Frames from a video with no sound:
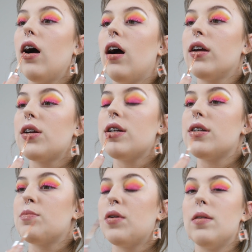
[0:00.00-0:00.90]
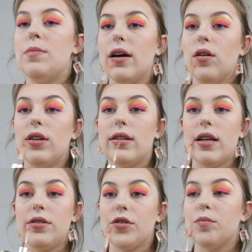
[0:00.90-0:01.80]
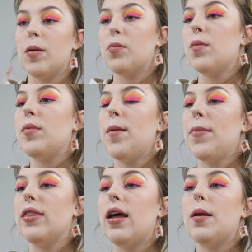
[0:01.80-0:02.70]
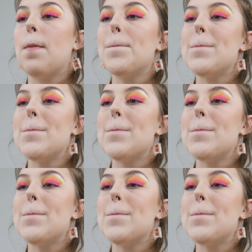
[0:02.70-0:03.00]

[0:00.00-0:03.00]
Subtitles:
I usually just put a bit on the centre of my bottom lip, and then